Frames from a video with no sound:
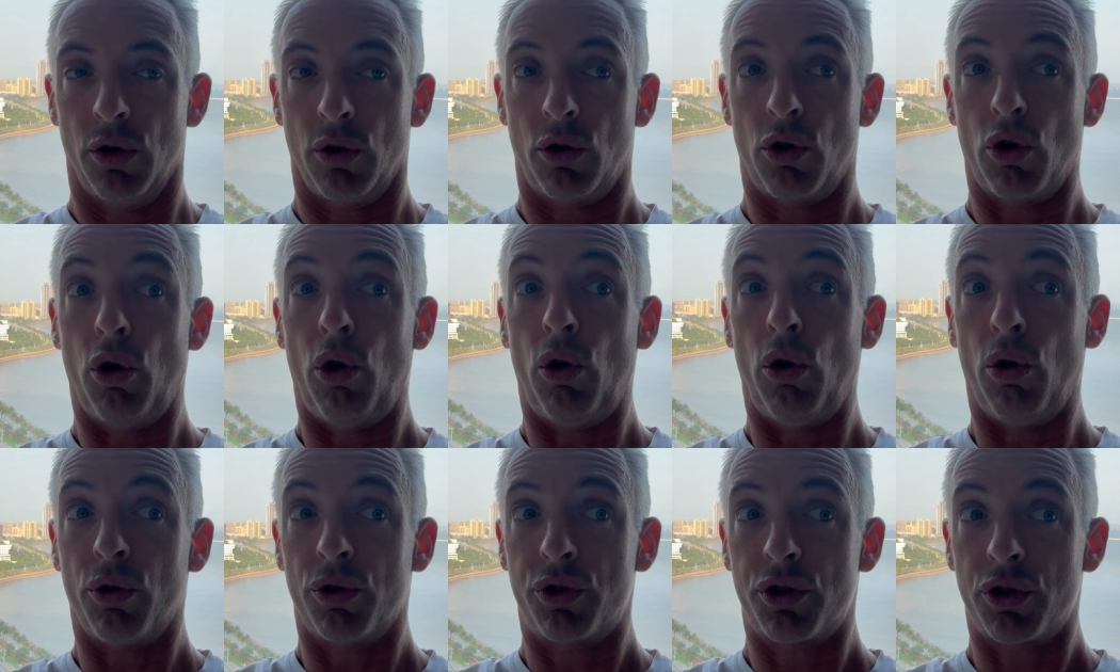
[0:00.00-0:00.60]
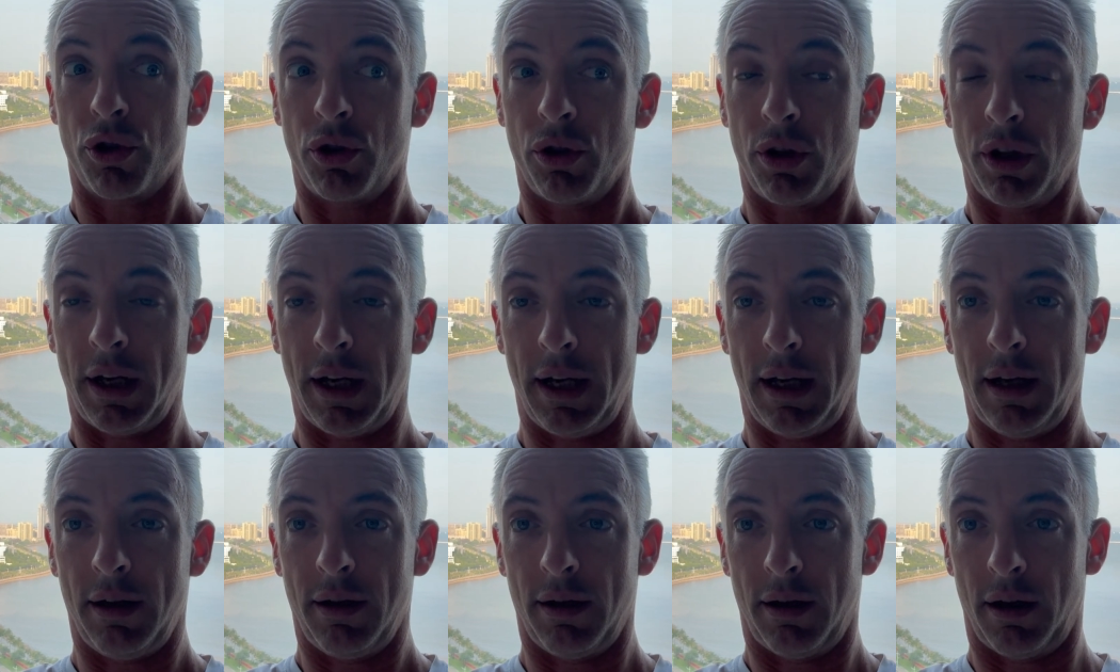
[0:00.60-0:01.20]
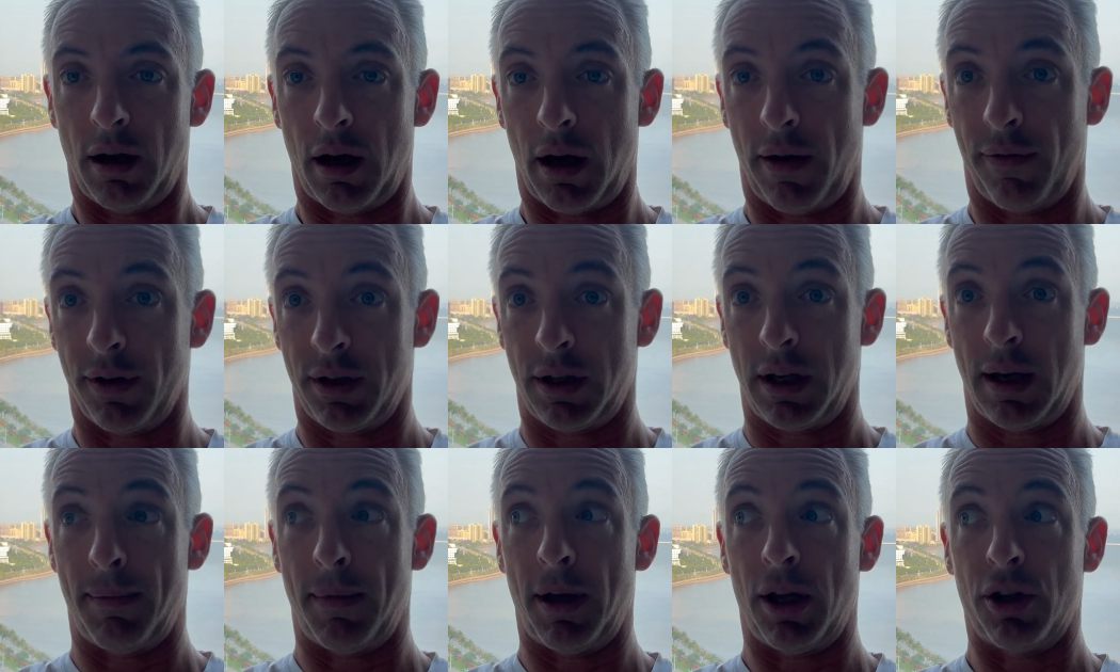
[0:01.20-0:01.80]
Culturally,
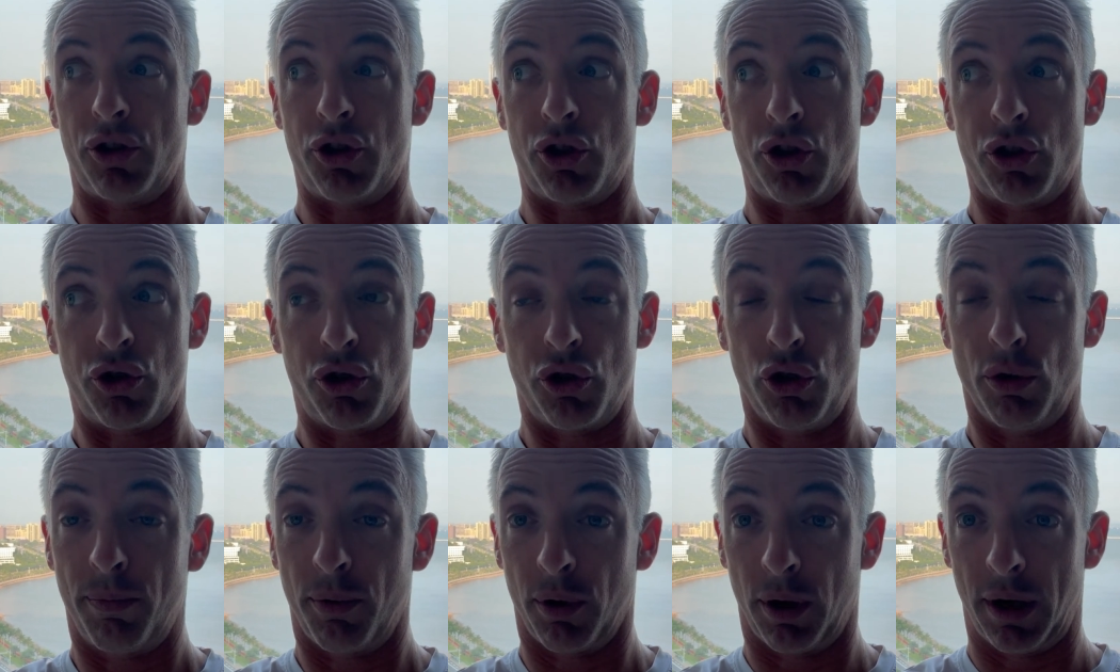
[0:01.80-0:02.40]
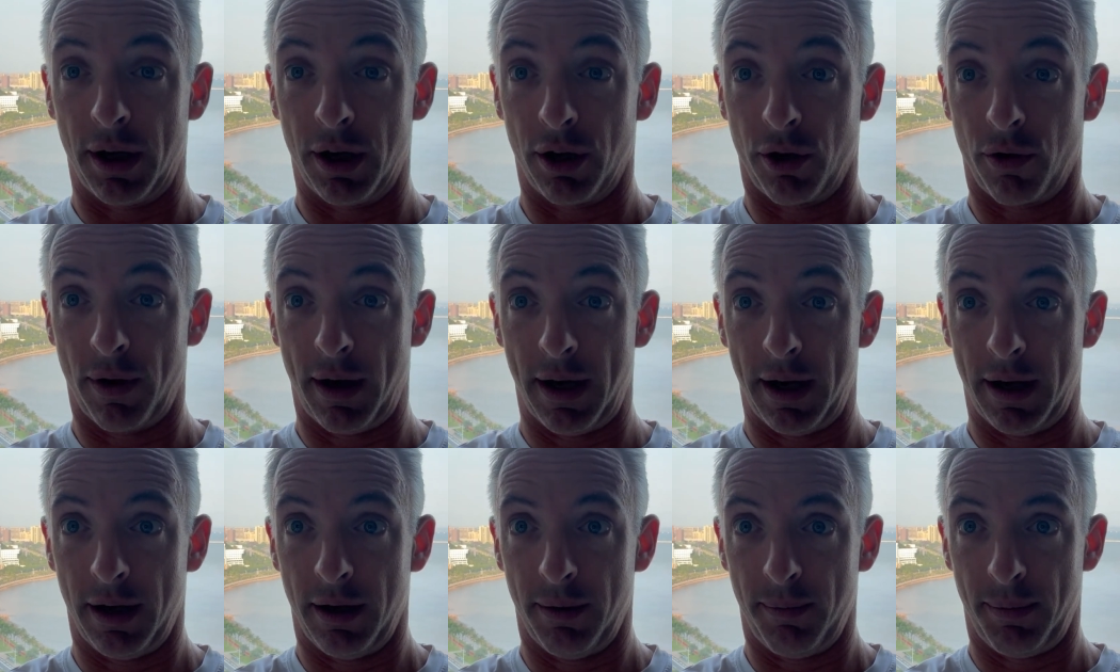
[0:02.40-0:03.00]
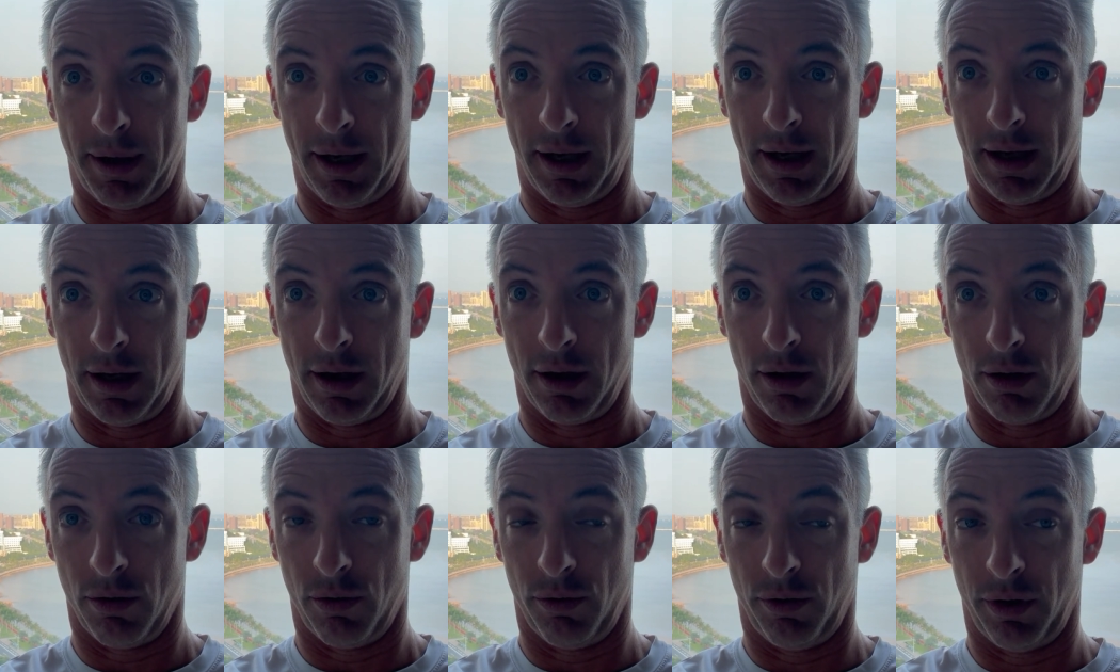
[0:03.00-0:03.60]
obviously I'm not super integrated, being
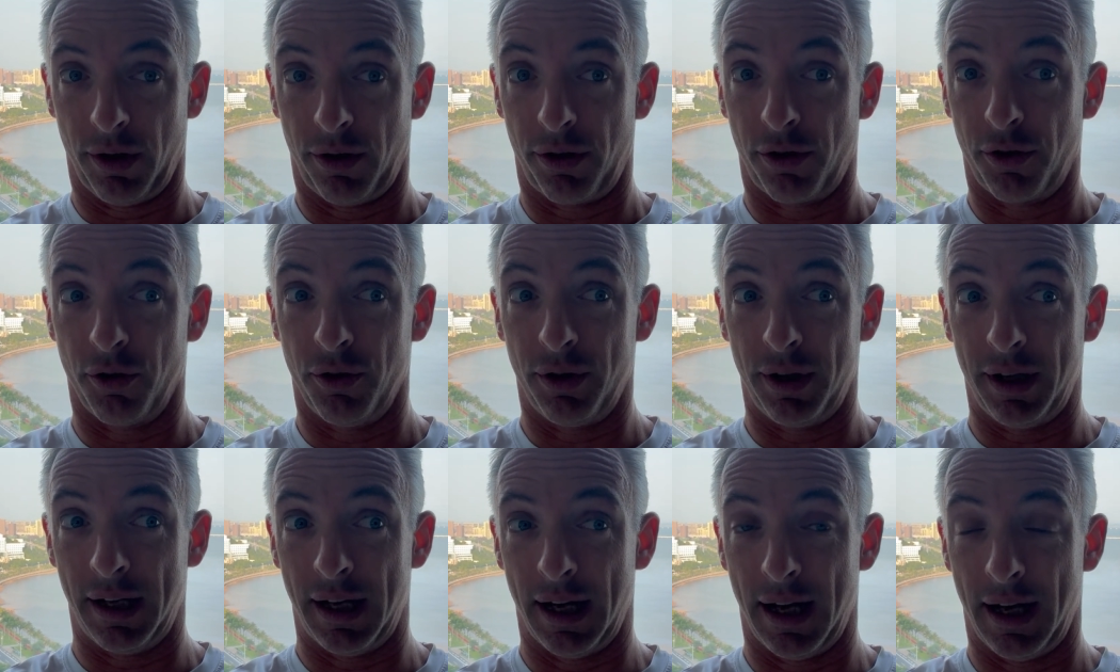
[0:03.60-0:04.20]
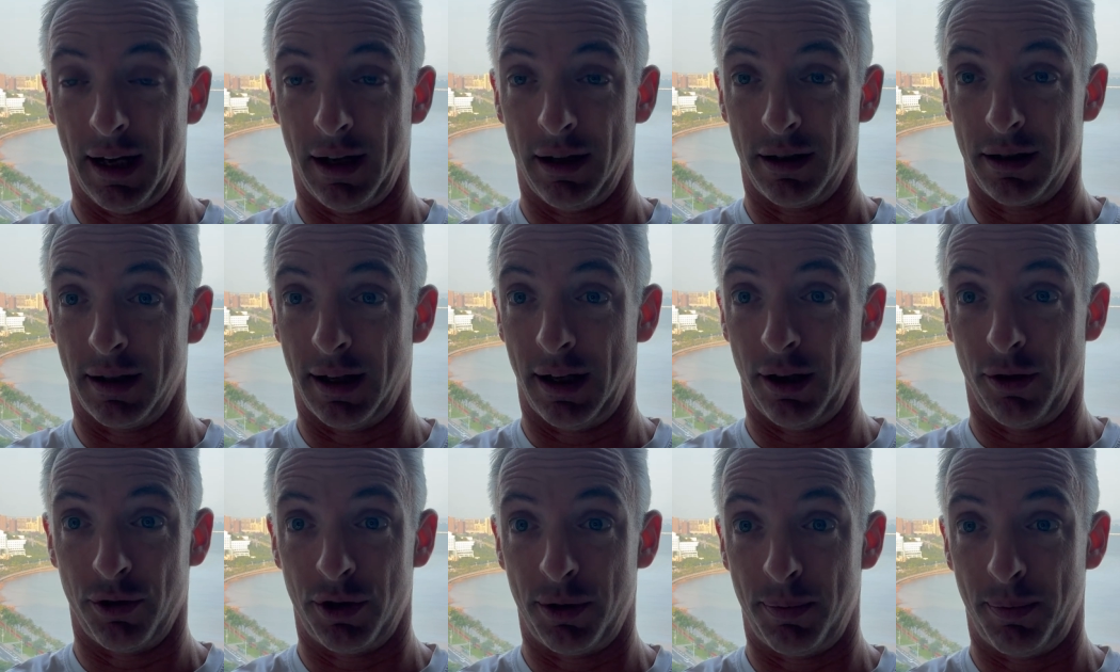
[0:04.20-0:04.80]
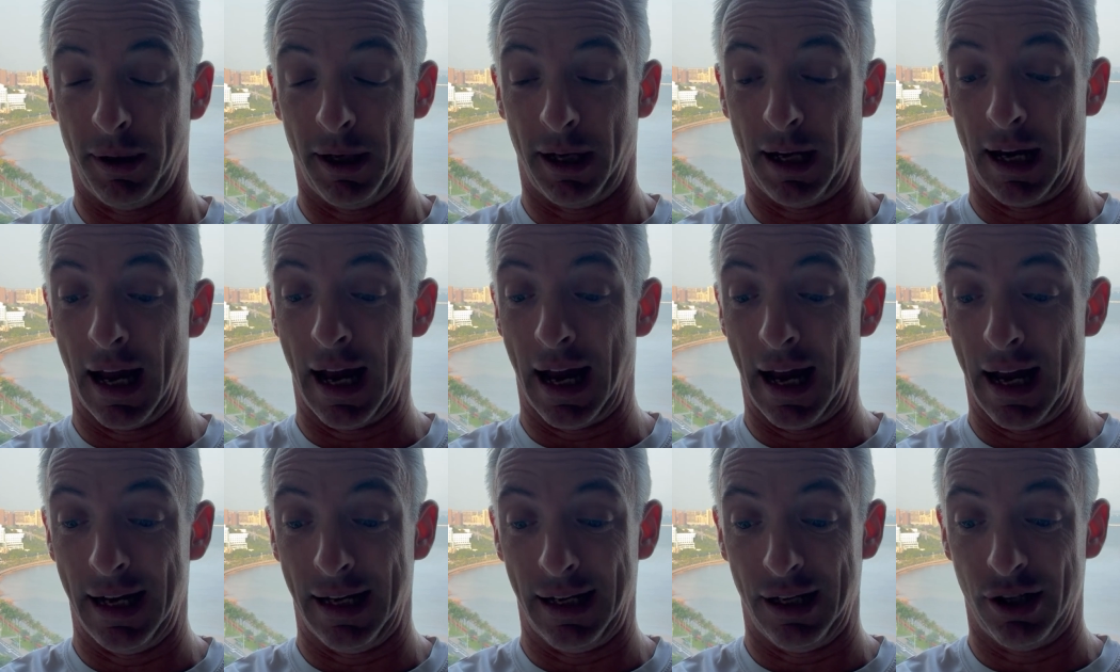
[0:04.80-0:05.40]
here only 30 days and I don't speak
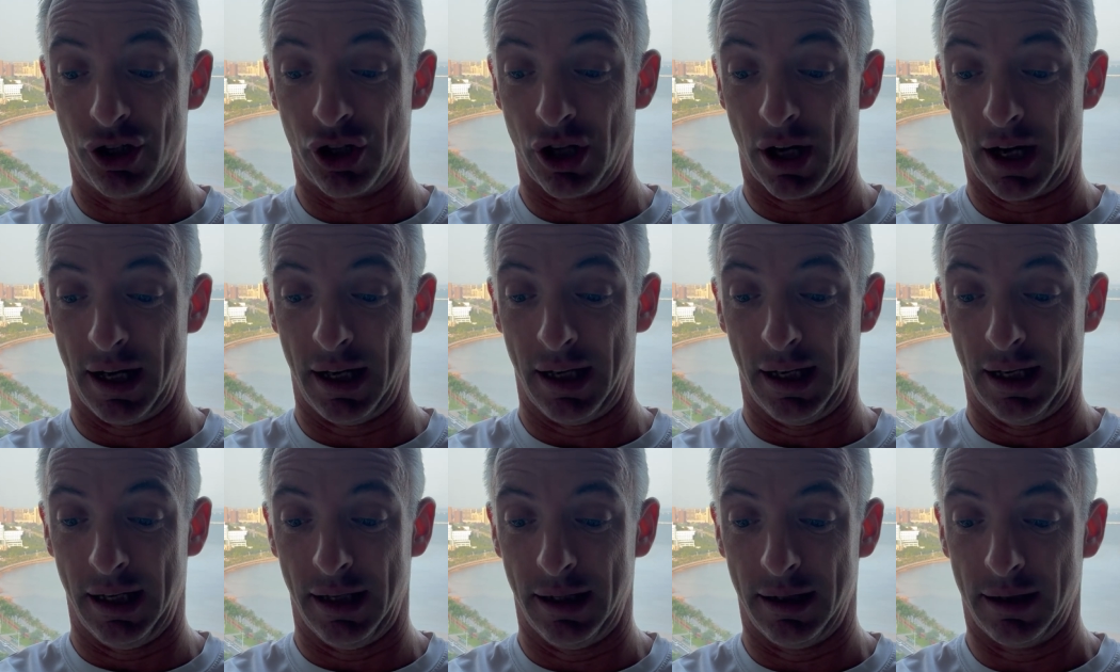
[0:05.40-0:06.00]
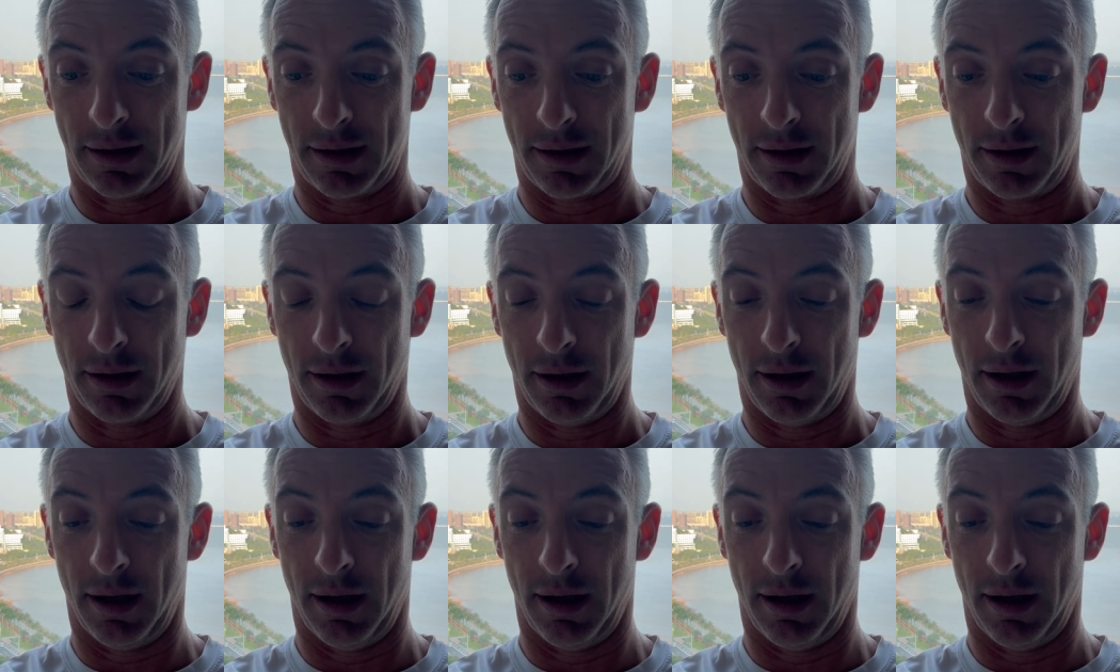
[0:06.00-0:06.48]
any Chinese,